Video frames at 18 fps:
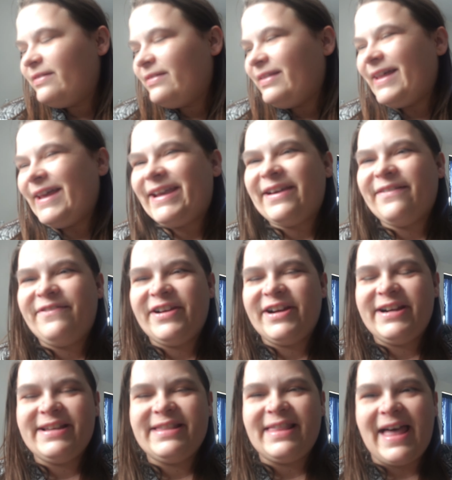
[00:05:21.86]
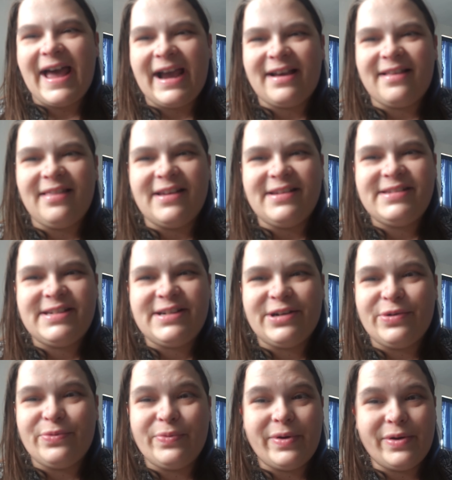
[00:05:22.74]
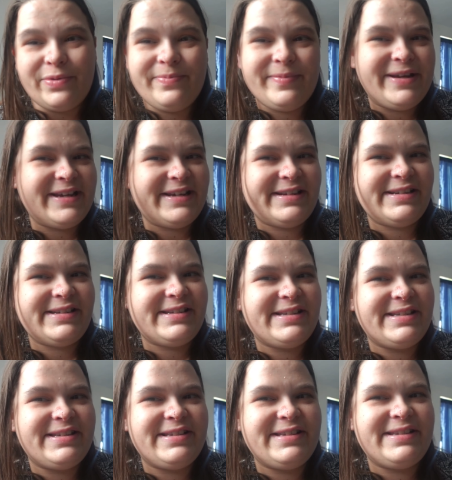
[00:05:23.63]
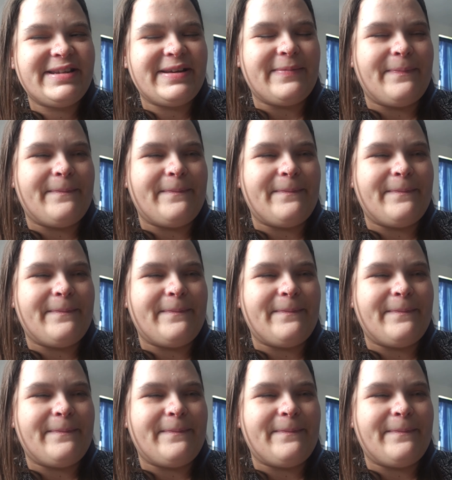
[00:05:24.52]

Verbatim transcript: like a very lackluster romance,